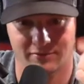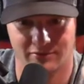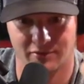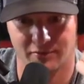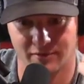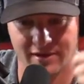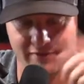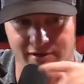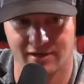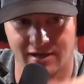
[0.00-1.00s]
So when I
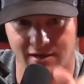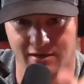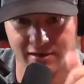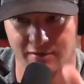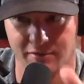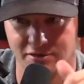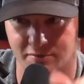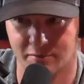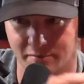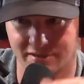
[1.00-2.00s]
figure it out, I'll get with you.
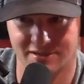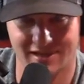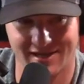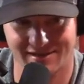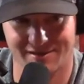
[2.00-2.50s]
We'll pitch the idea.